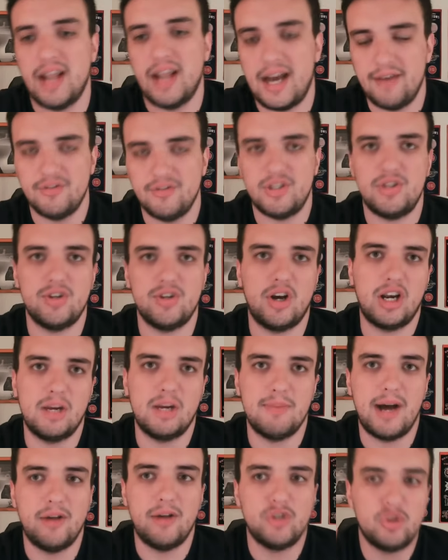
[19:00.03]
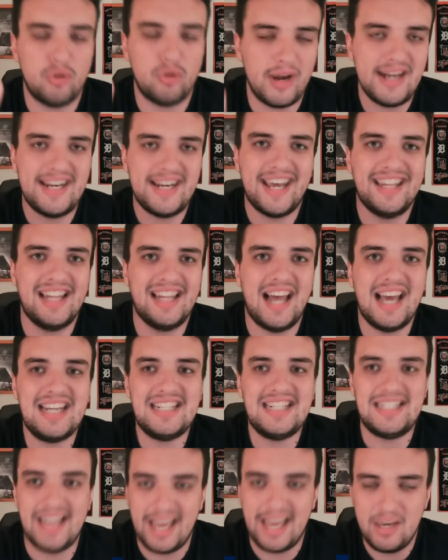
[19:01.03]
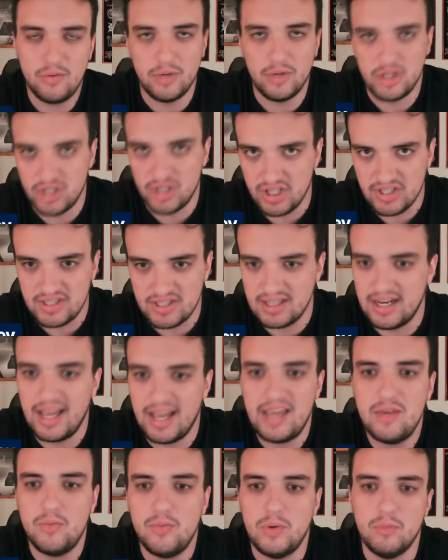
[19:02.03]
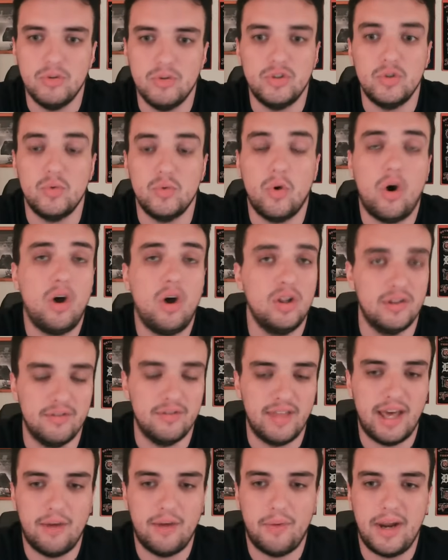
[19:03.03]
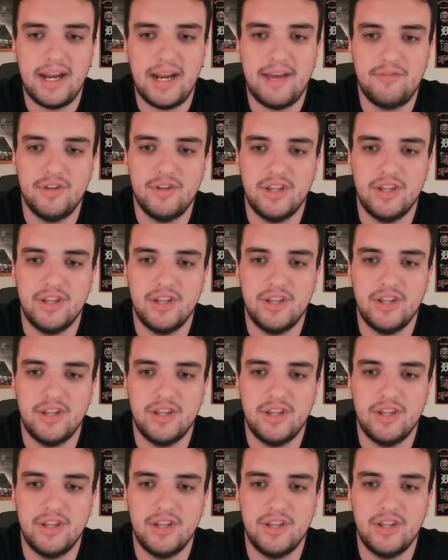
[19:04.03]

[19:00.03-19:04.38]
then obviously talk about trade deadline day, which is today. We will do all of that right after